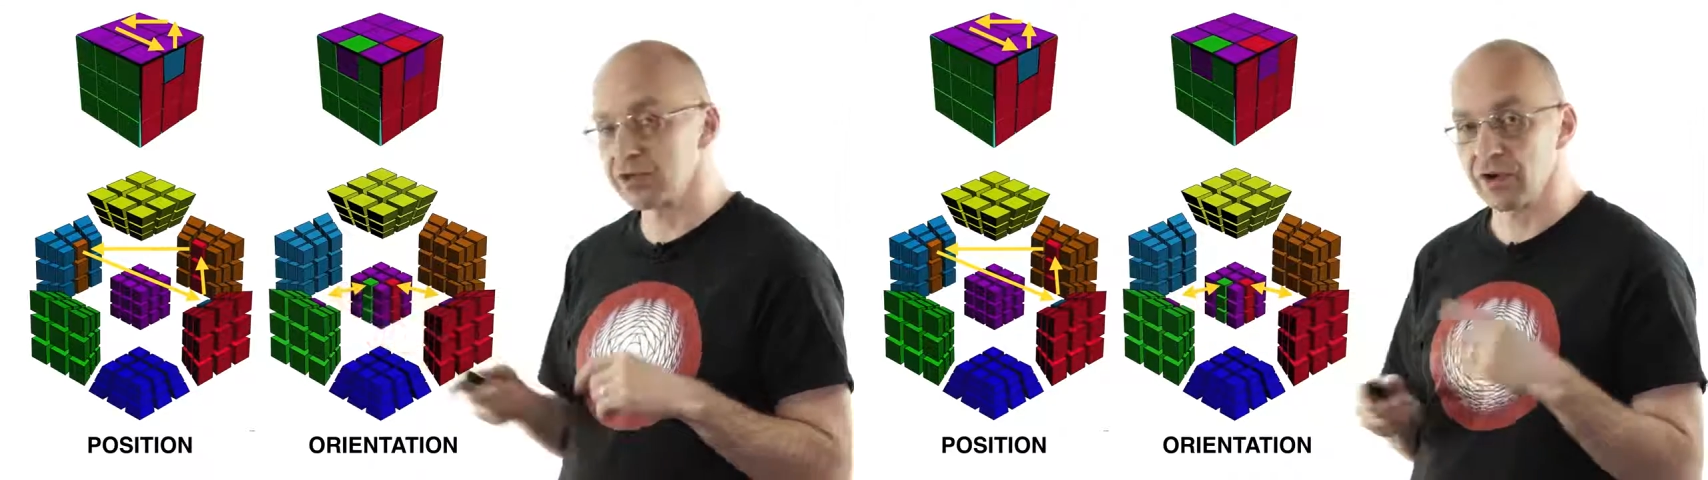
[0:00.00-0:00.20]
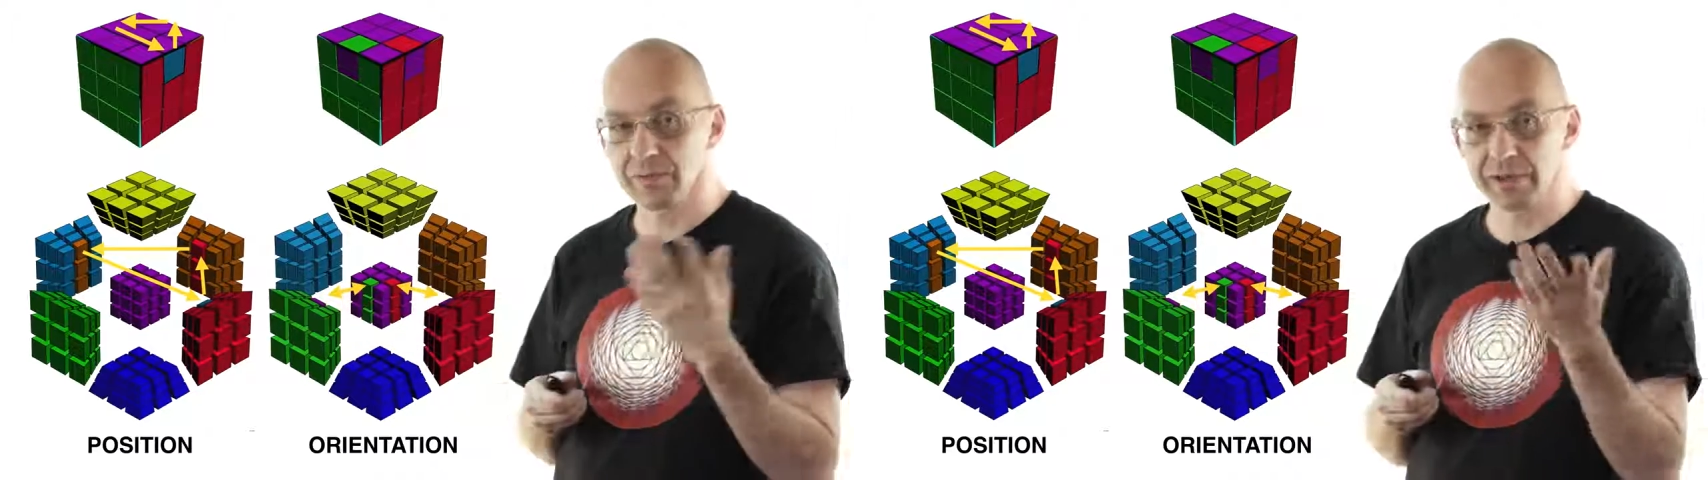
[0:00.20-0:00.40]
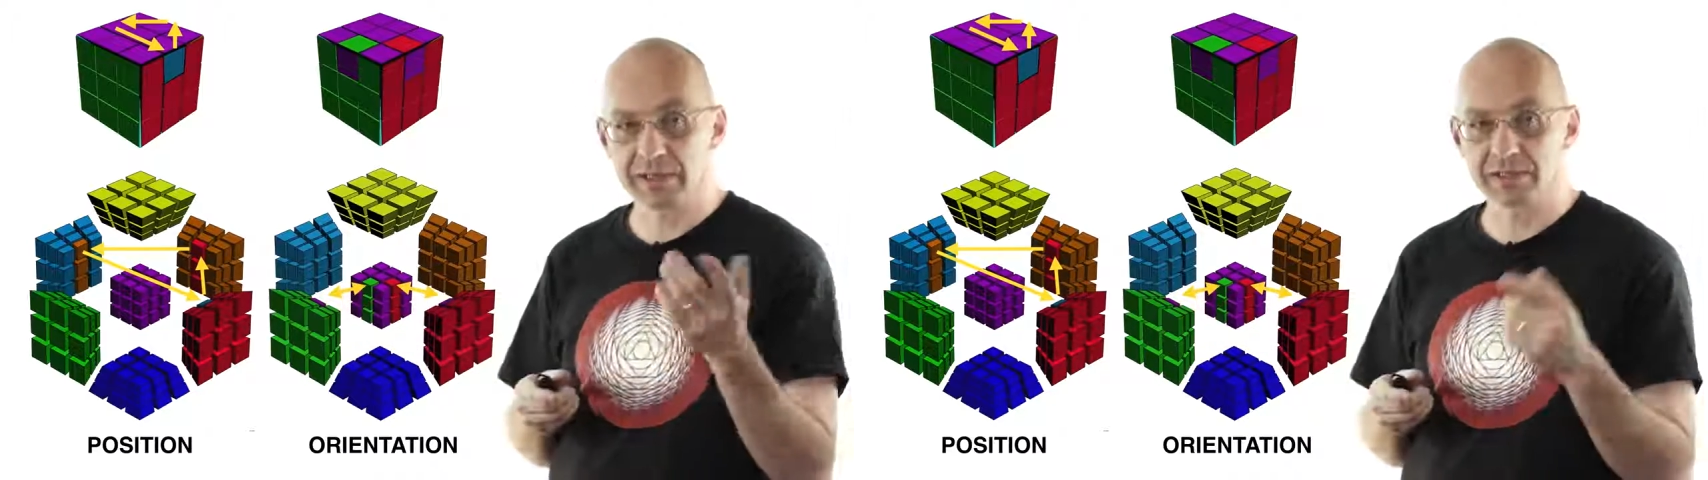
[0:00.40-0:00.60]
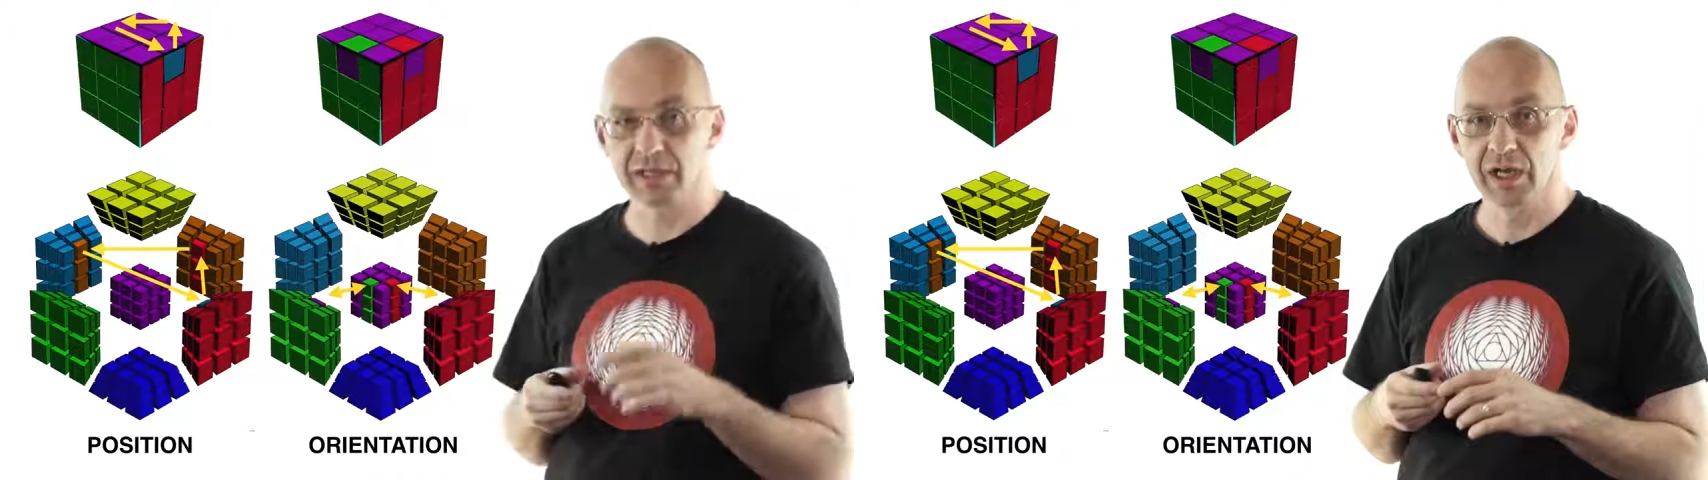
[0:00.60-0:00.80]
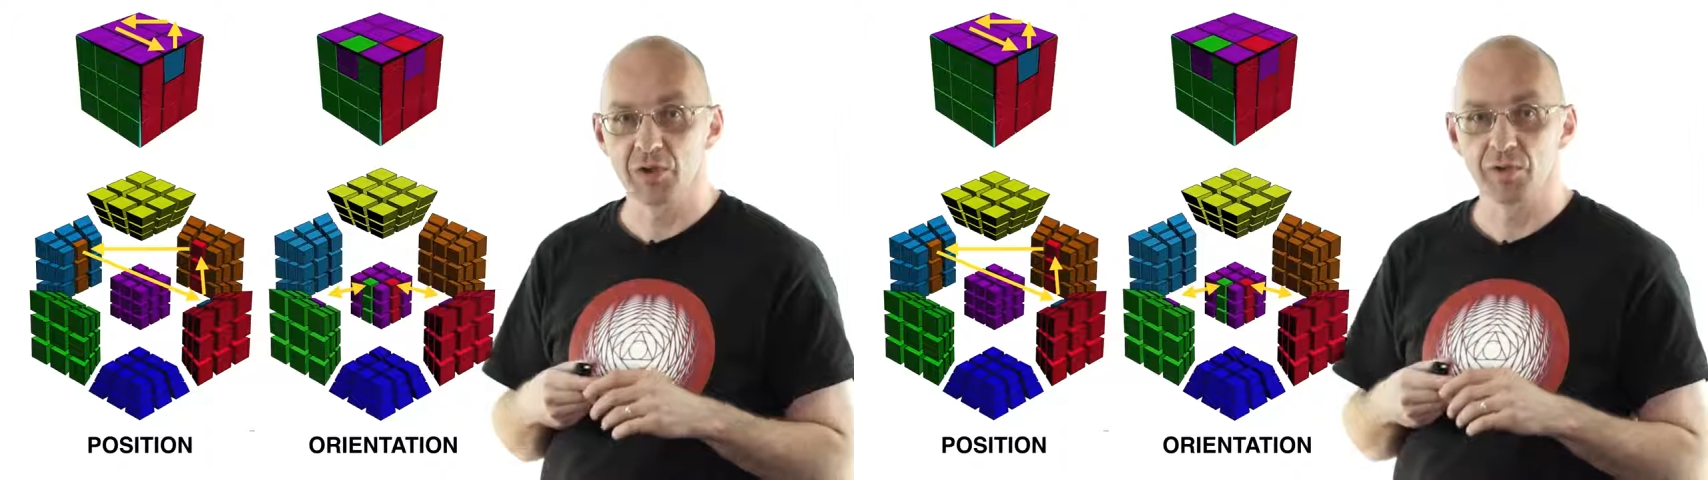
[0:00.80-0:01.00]
every column
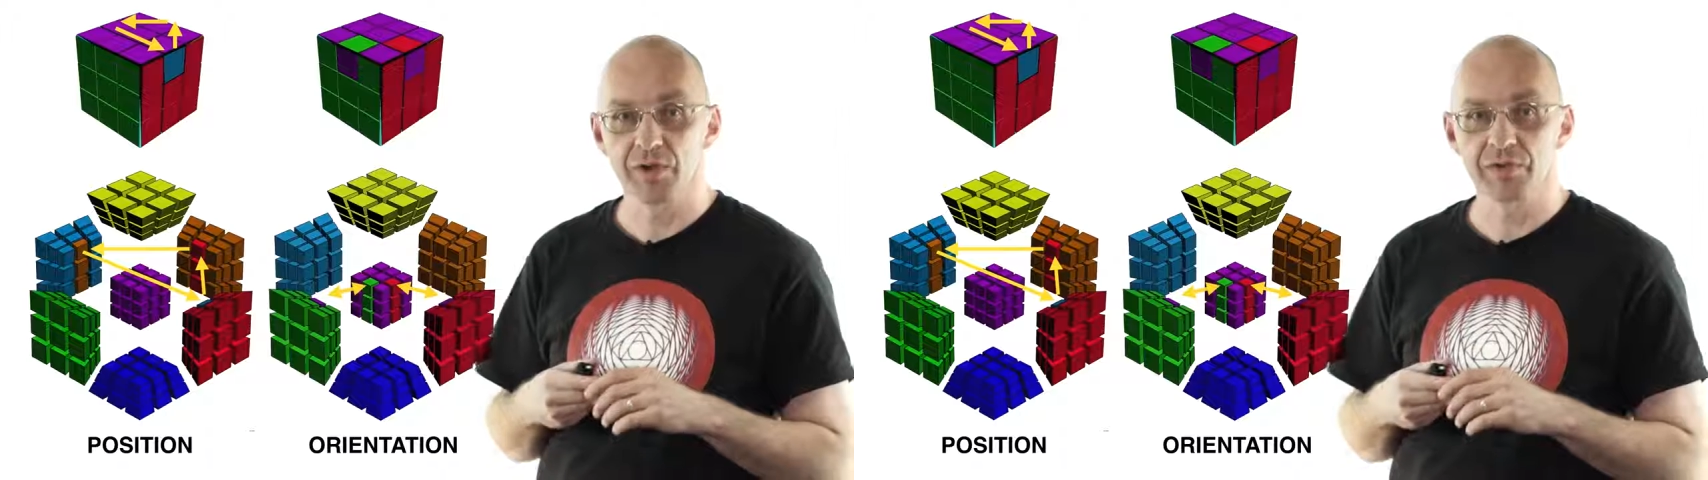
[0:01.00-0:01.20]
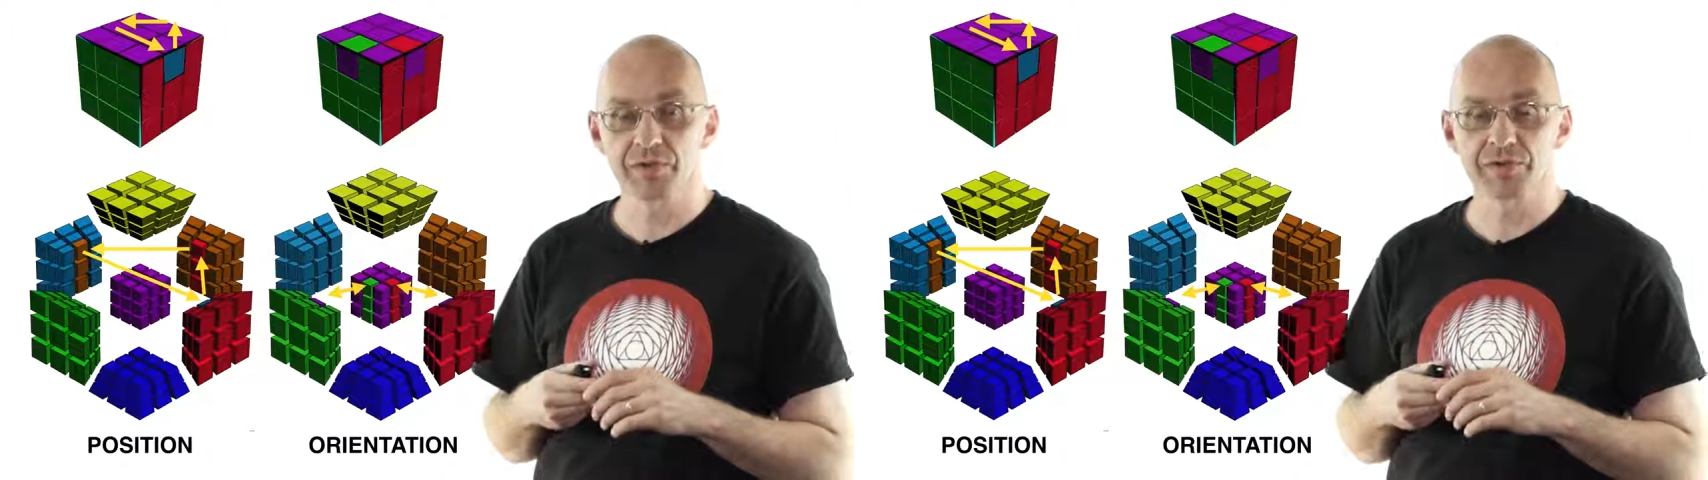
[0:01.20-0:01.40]
has one of